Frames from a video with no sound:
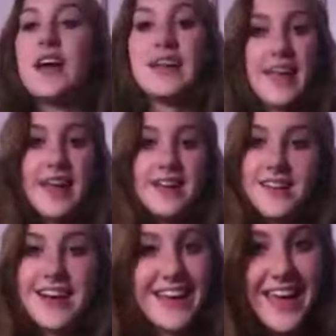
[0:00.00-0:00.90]
I can't,
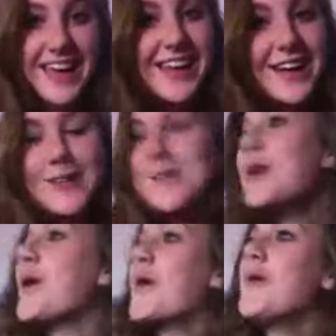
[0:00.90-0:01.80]
I can't.
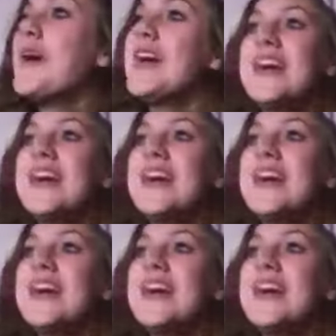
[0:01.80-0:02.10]
So,